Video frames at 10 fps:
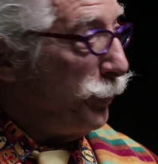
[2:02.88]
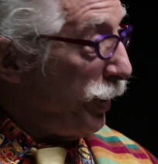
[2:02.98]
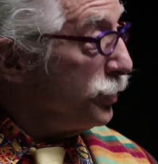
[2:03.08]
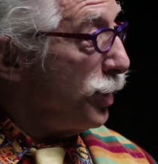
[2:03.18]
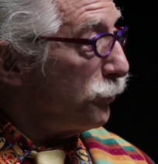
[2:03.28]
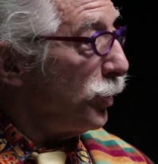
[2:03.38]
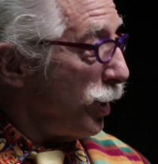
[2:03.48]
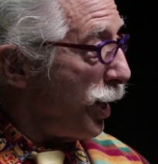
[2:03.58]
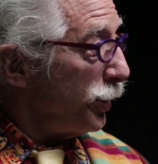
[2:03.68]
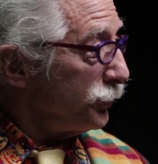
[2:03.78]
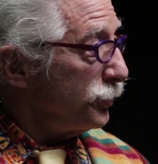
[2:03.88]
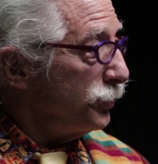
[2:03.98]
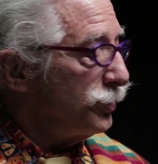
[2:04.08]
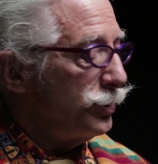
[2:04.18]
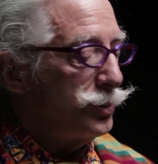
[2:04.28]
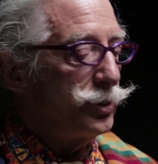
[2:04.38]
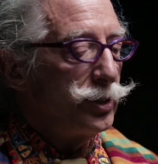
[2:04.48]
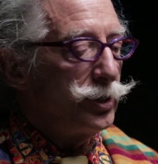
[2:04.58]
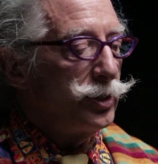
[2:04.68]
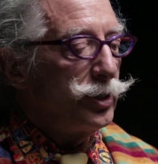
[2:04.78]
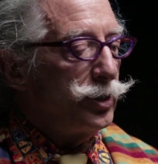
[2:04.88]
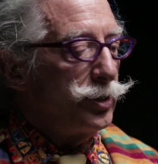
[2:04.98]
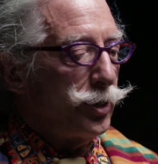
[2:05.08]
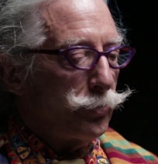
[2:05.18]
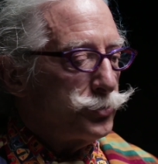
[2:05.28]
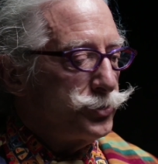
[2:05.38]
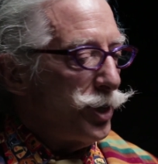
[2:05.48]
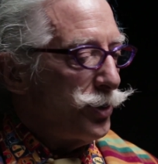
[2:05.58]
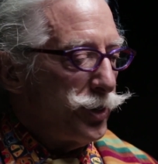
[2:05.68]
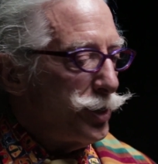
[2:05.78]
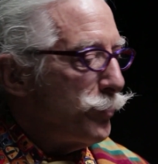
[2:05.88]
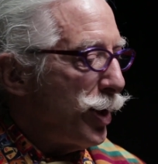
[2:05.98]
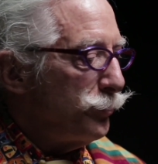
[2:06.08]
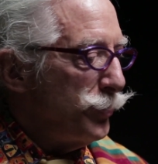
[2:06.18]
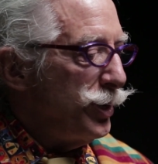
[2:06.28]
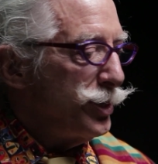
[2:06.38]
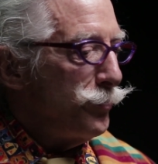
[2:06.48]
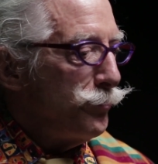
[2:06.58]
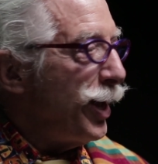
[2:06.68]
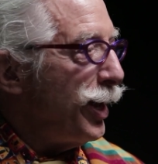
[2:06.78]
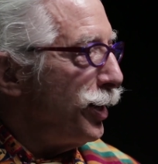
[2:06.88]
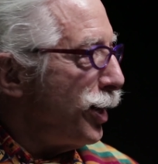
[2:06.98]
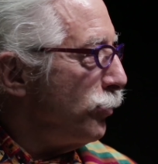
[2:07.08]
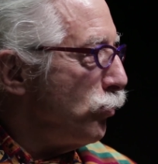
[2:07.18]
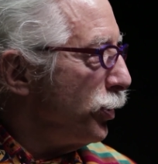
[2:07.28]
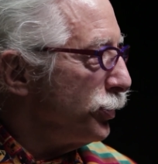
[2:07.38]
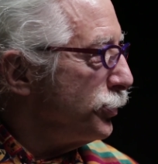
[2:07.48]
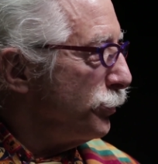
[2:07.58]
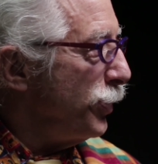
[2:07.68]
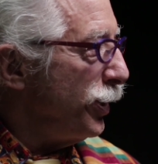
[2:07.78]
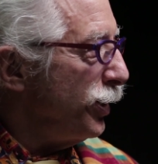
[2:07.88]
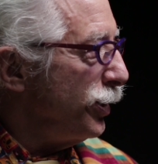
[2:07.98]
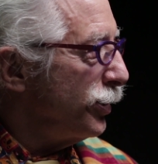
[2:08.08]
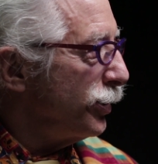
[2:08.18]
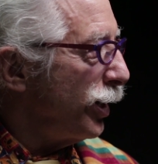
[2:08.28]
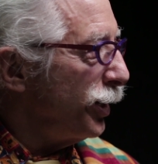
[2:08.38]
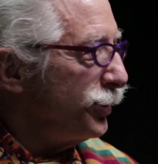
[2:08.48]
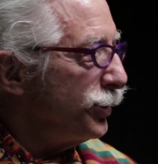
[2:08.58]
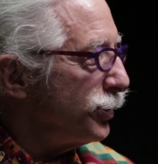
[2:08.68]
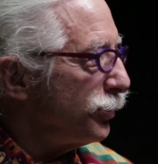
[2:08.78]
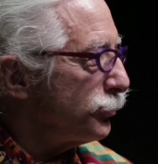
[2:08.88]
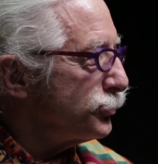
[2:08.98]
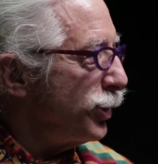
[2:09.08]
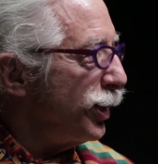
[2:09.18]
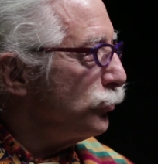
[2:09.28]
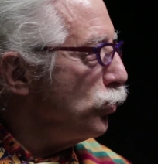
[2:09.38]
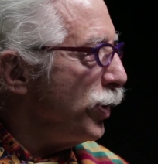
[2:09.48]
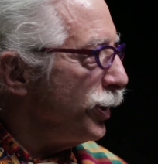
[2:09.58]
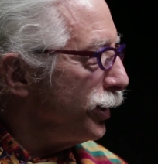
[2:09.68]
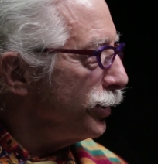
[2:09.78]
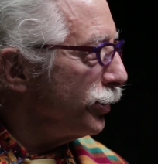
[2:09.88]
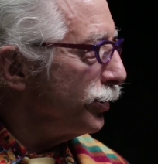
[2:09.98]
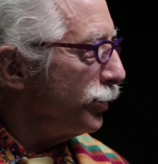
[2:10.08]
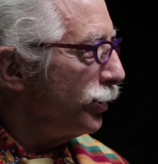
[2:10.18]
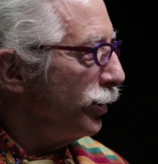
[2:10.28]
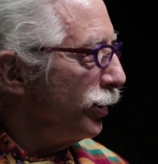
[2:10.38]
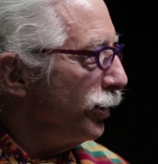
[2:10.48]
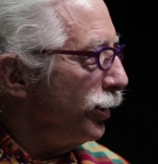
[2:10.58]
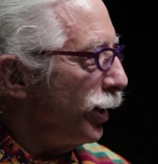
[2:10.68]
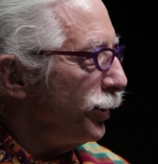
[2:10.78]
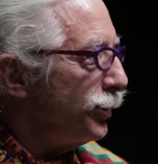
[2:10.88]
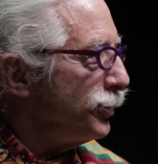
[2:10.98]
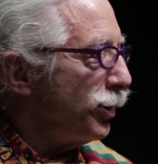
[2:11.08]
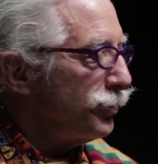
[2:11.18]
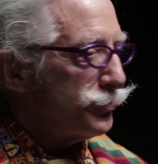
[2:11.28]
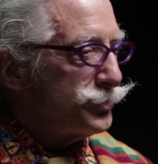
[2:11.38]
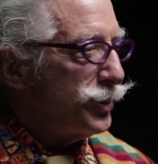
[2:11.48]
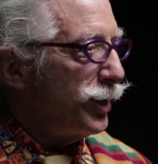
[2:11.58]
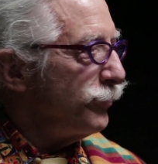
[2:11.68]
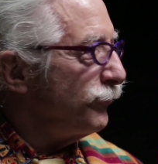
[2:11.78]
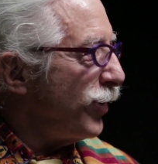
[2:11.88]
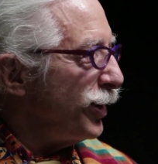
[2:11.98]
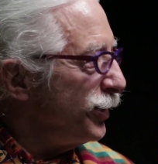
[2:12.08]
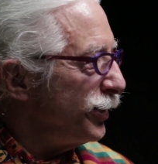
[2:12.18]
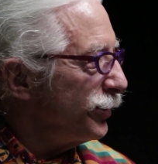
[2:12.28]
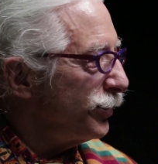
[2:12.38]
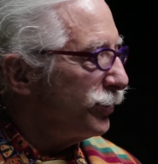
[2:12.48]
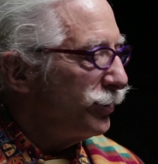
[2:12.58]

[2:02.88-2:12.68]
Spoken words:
beaten up a lot. There was nothing about being a man I wanted to be. I didn't understand winning. I didn't understand fighting.